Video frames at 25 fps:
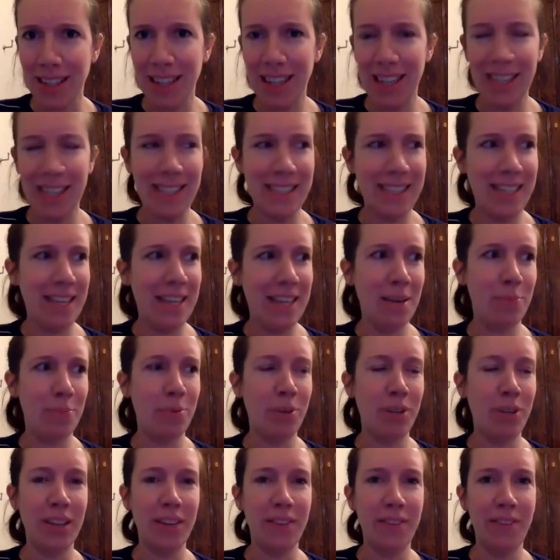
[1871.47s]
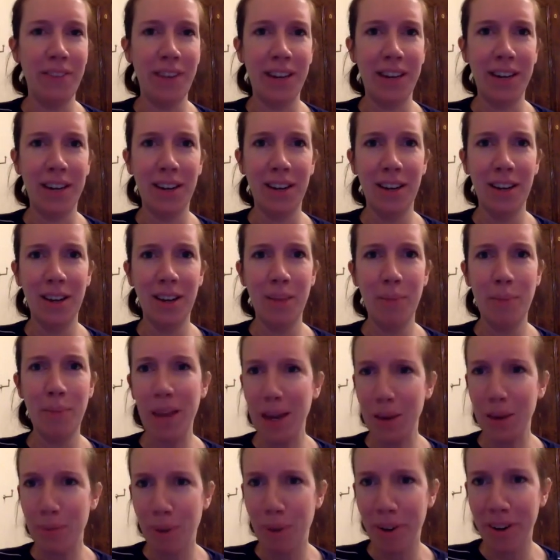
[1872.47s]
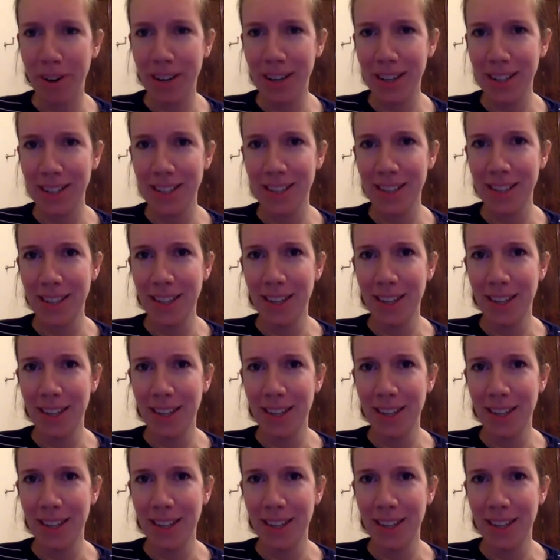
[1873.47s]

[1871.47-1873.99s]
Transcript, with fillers: is he a prolific pickpocket